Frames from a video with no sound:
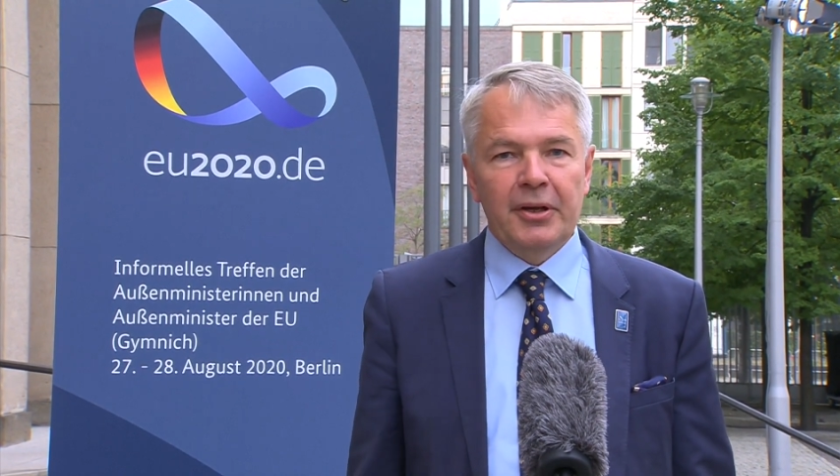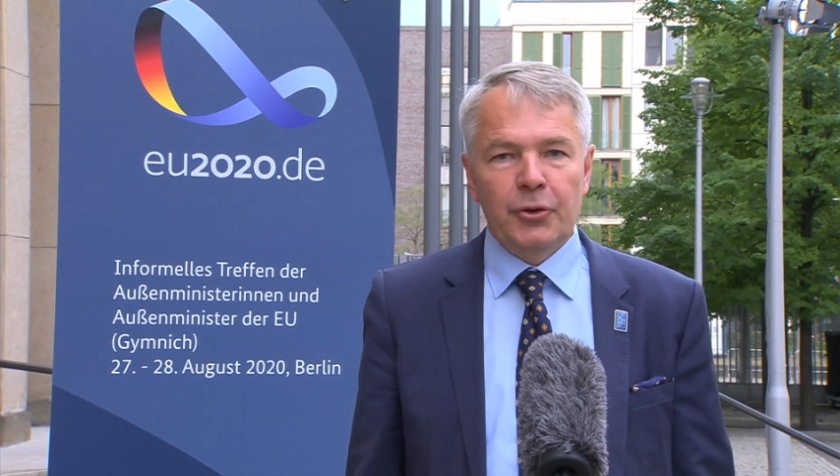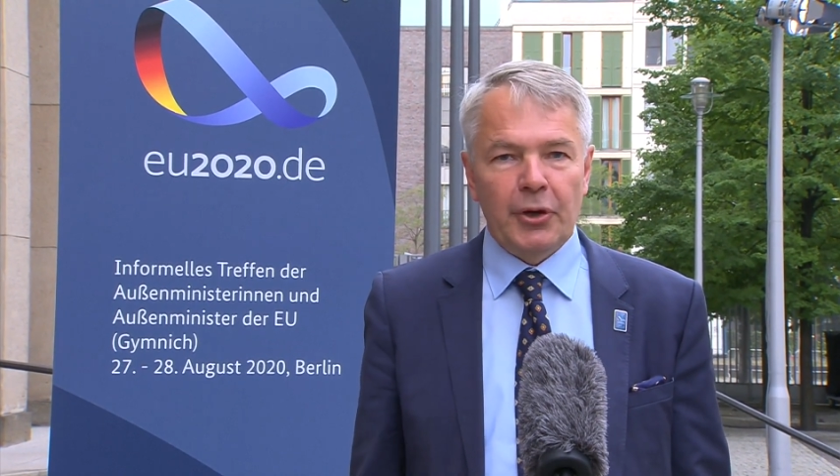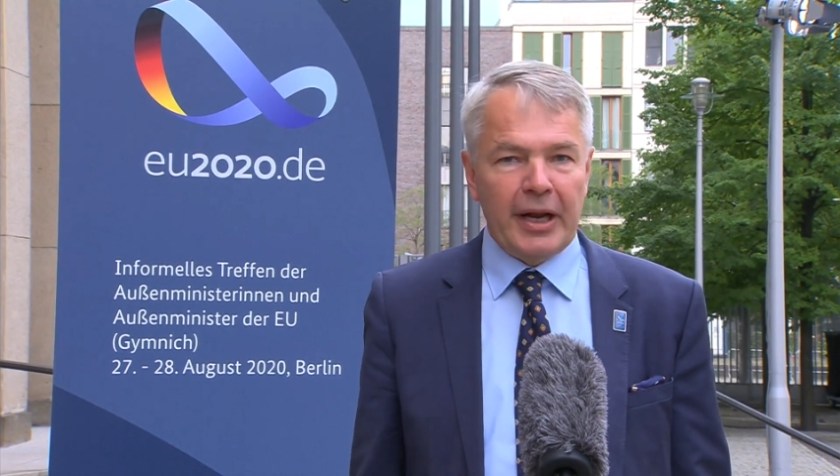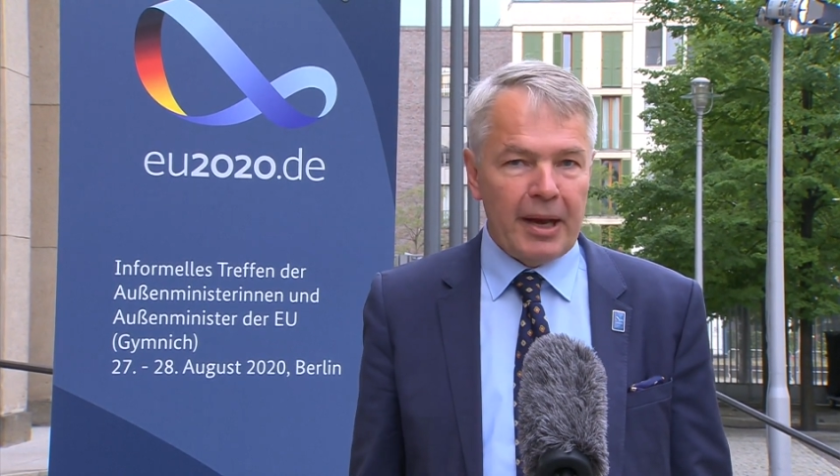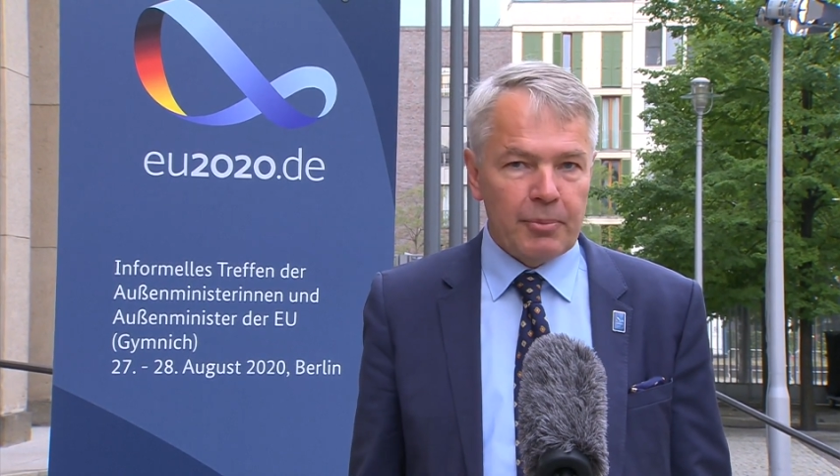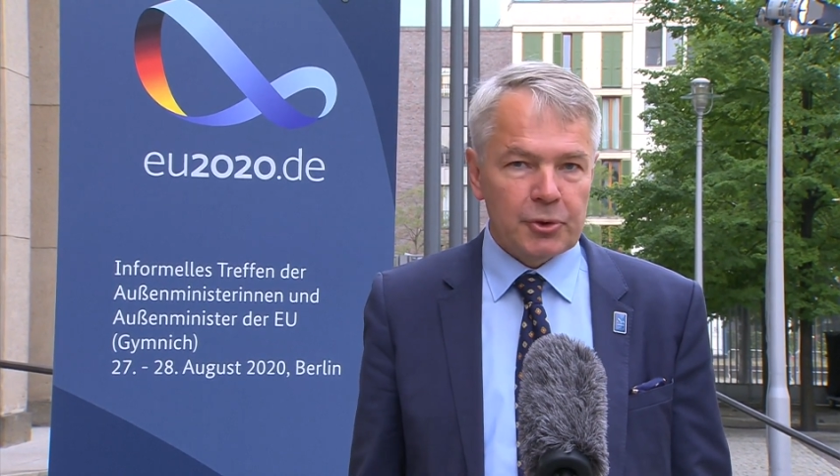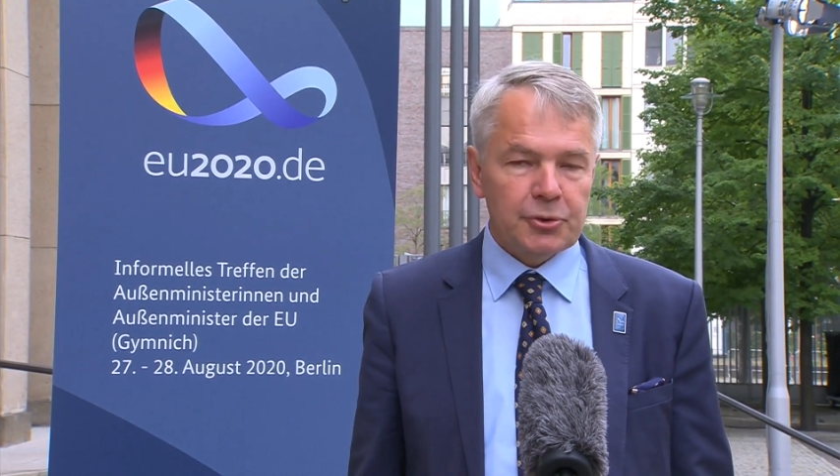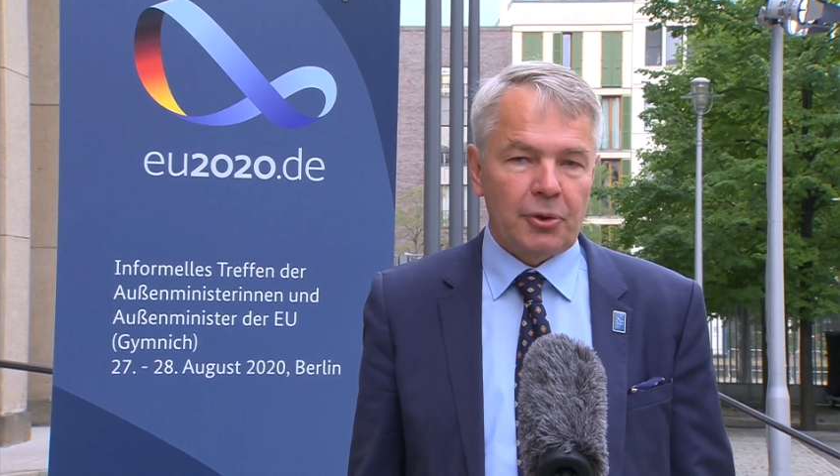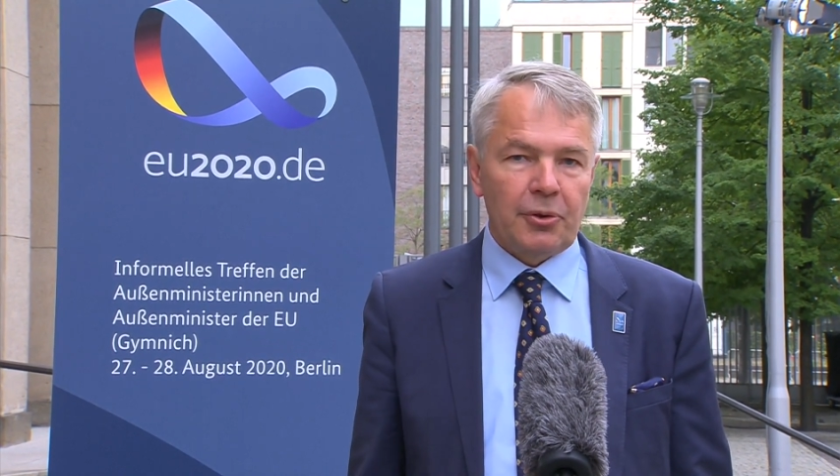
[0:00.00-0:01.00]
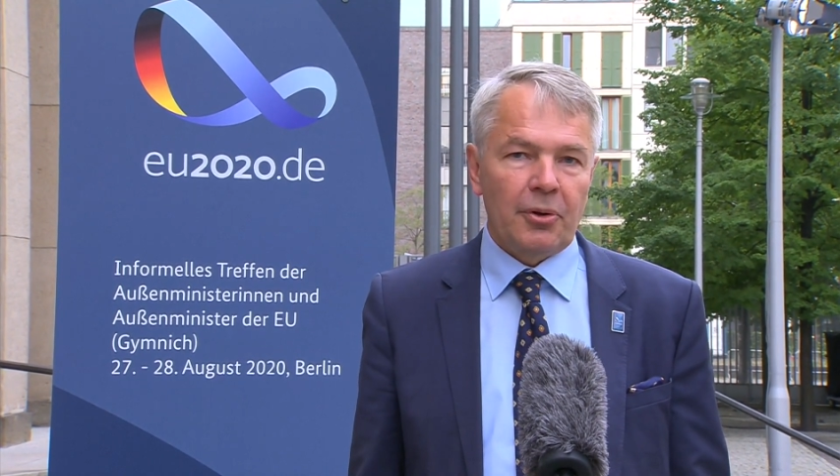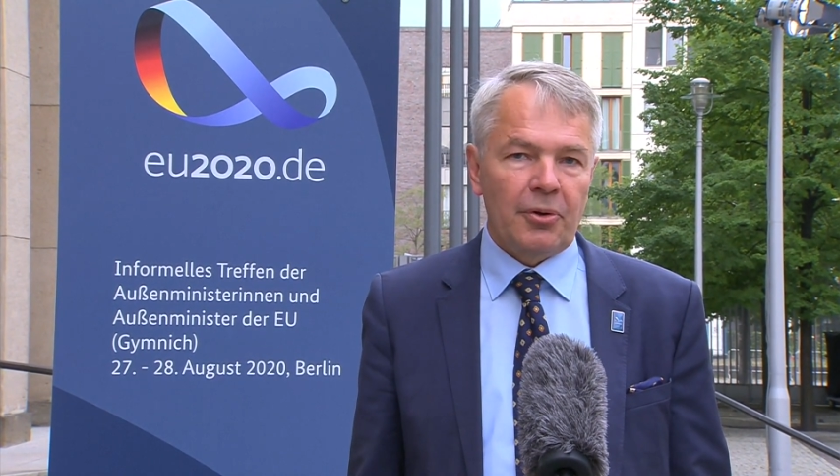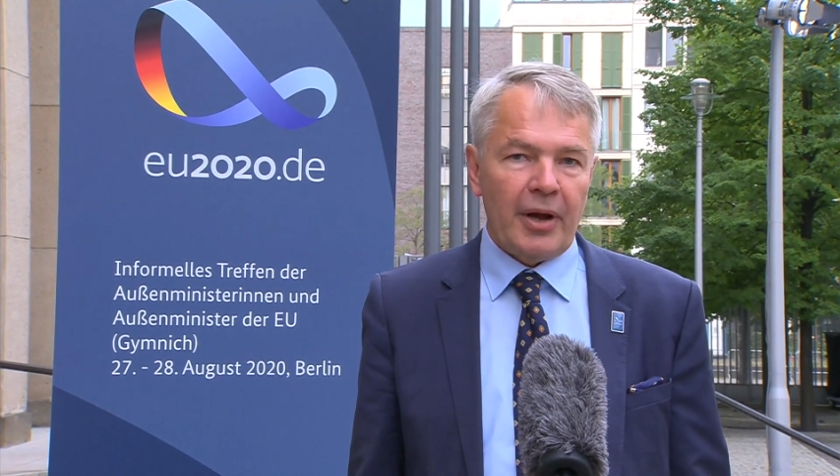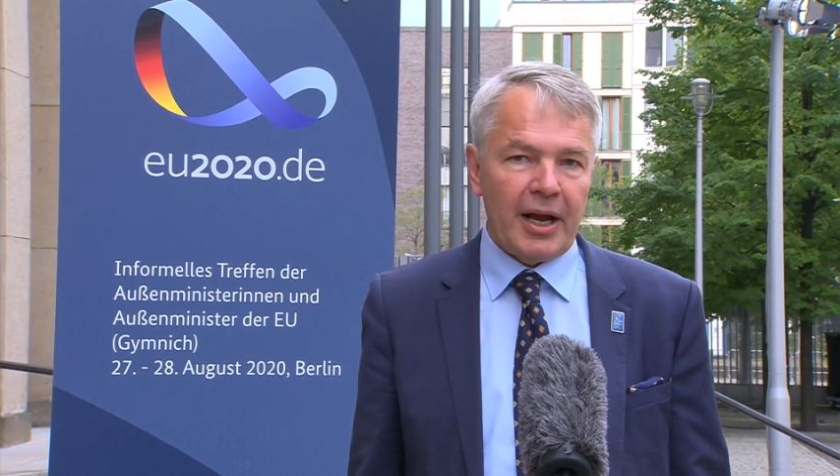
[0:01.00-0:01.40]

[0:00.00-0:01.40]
unanimous on